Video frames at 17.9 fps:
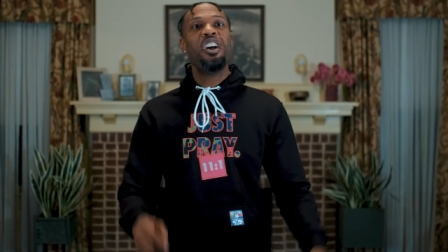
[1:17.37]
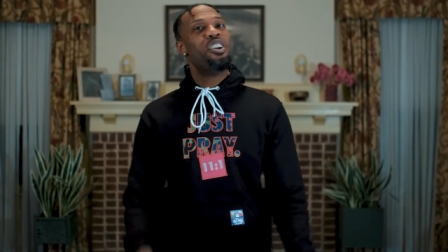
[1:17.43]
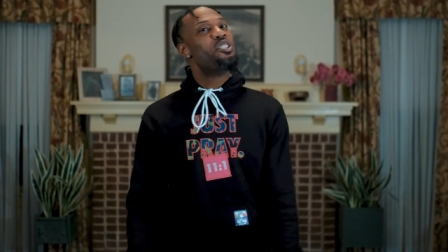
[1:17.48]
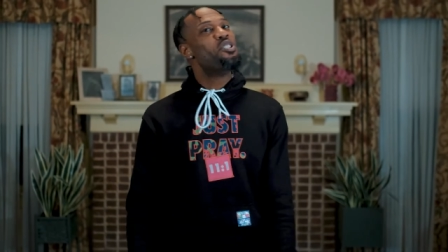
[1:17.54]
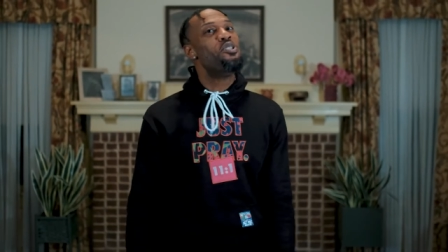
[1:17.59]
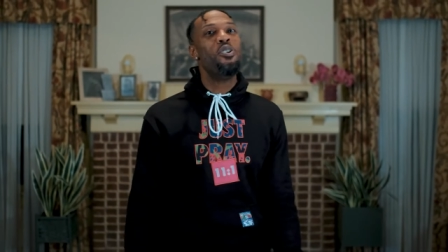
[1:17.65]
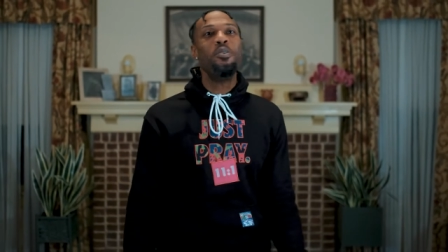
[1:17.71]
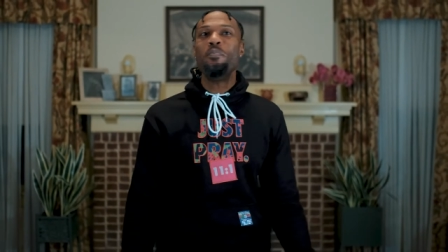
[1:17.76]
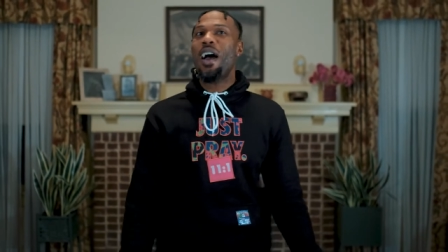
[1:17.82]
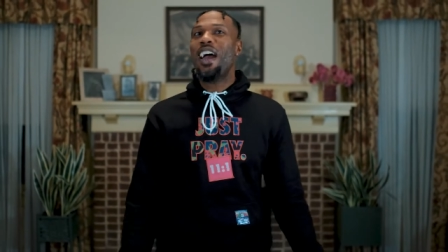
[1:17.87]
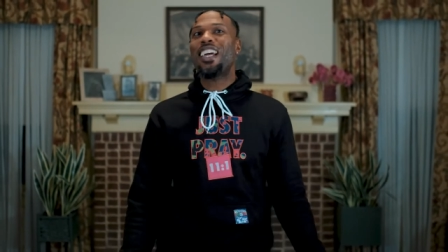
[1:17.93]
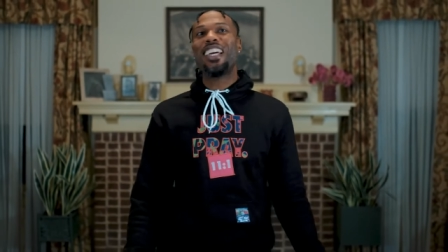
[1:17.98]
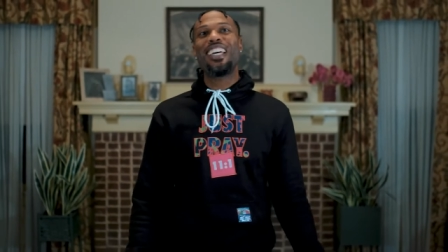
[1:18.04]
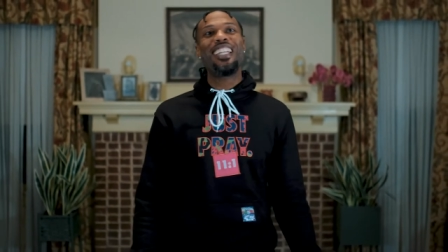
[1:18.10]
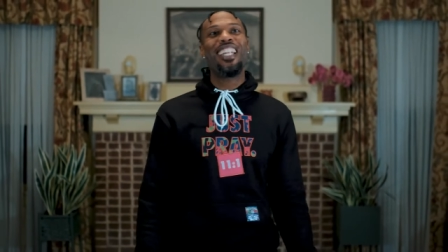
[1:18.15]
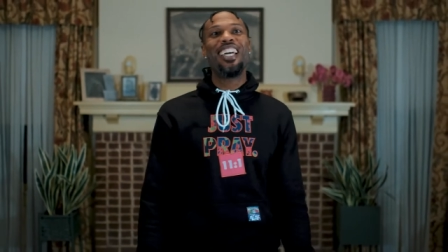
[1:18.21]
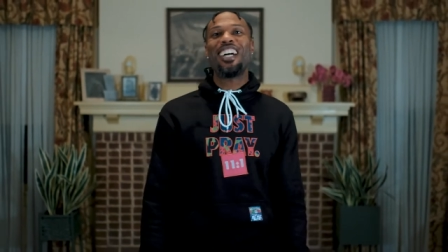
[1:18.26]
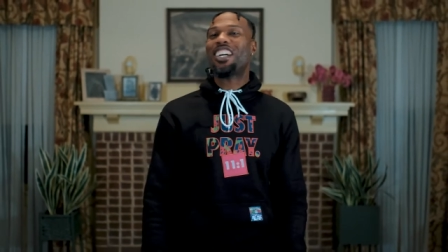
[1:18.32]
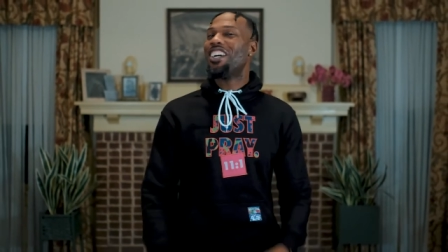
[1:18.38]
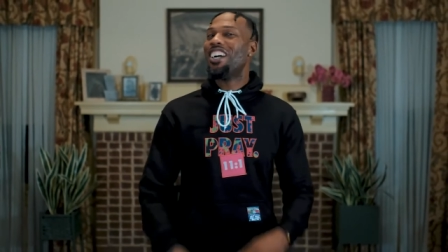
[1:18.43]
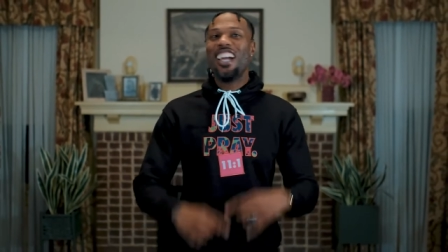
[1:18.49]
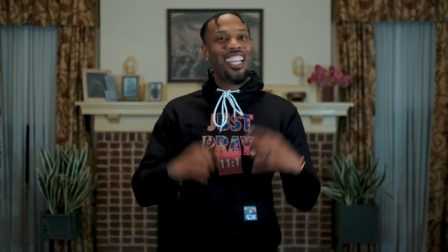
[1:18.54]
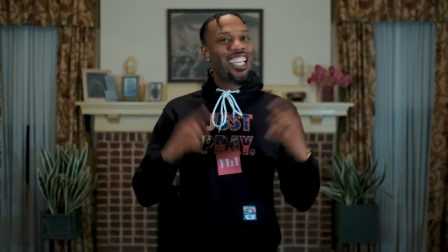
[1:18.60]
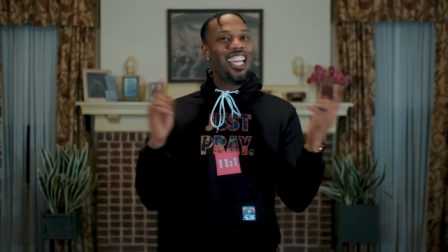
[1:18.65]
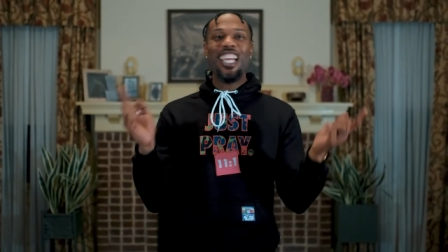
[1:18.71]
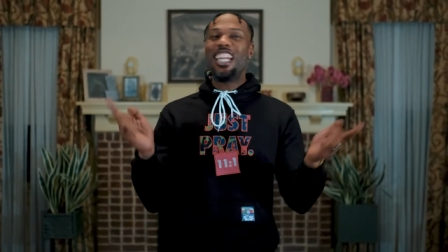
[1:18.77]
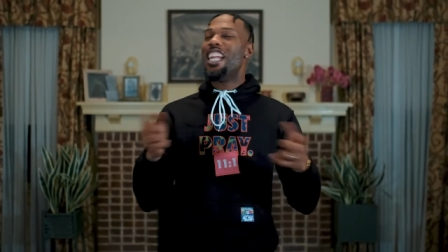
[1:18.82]
you making liquor,
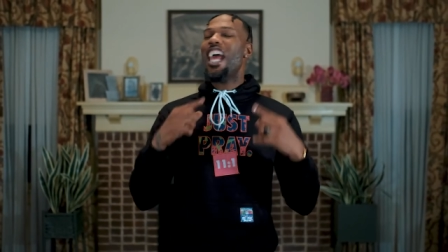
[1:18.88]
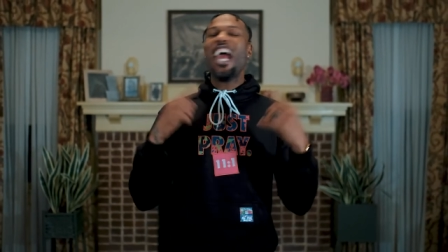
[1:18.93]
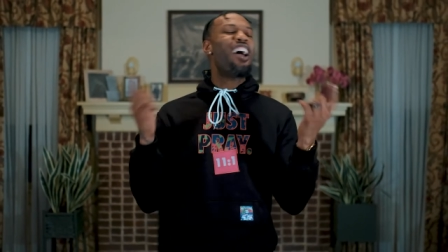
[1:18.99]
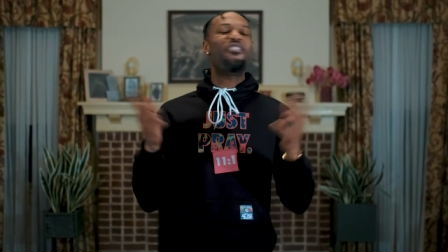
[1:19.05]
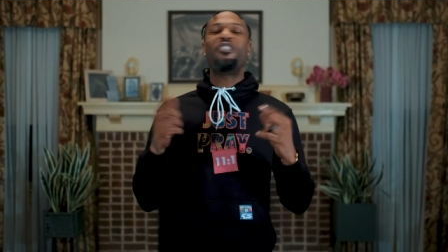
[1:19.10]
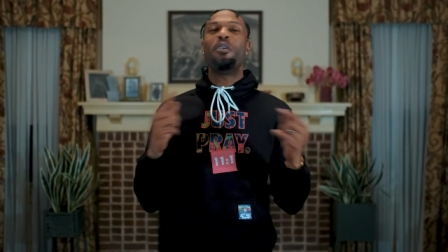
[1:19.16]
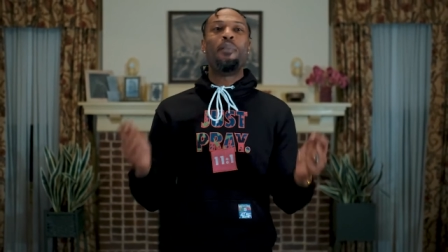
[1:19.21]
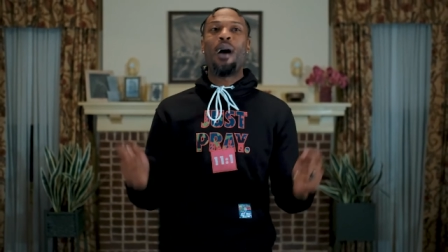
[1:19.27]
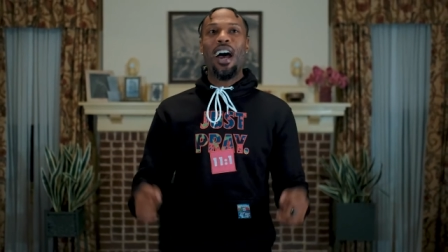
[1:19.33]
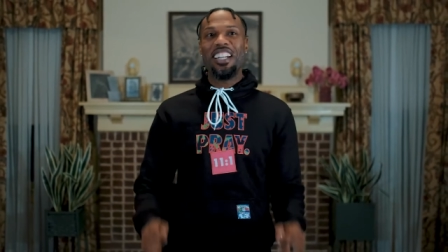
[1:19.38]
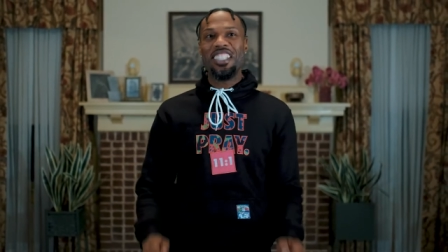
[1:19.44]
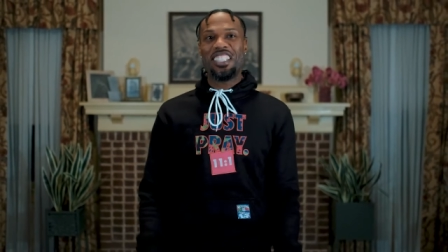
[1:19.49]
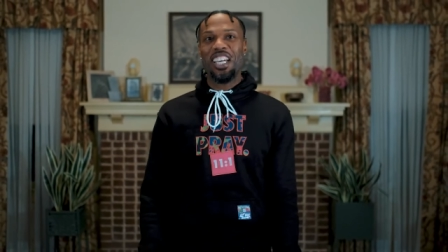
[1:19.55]
getting everybody